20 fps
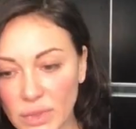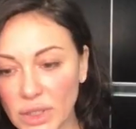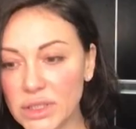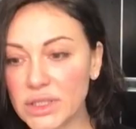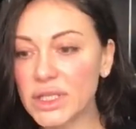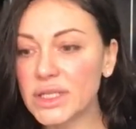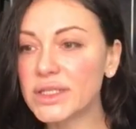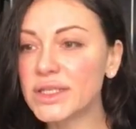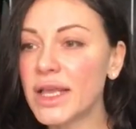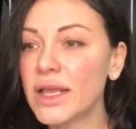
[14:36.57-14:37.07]

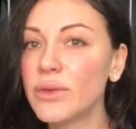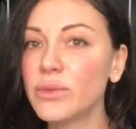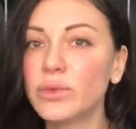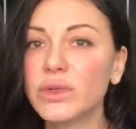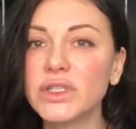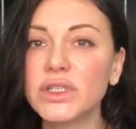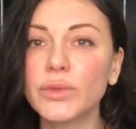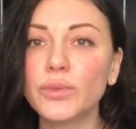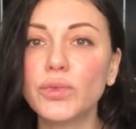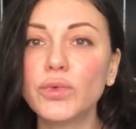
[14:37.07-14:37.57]
The same
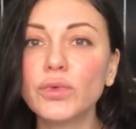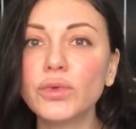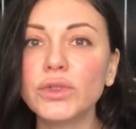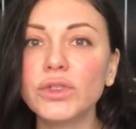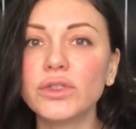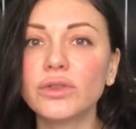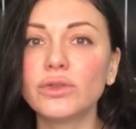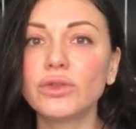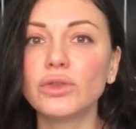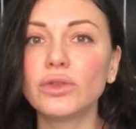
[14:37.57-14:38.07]
with
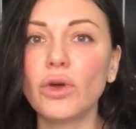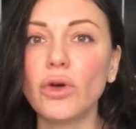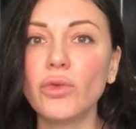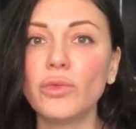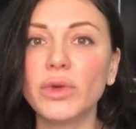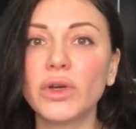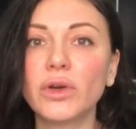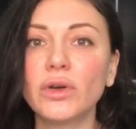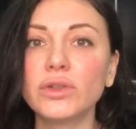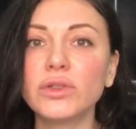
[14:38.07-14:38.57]
Putin, you know,
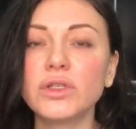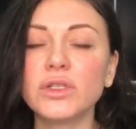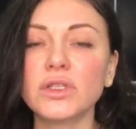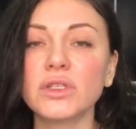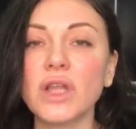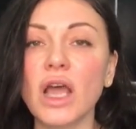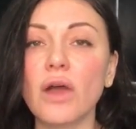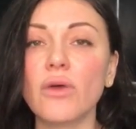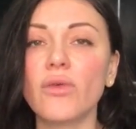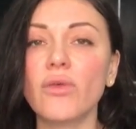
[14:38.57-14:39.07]
because
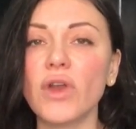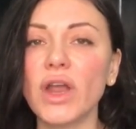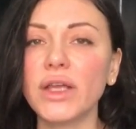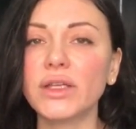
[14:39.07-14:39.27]
now,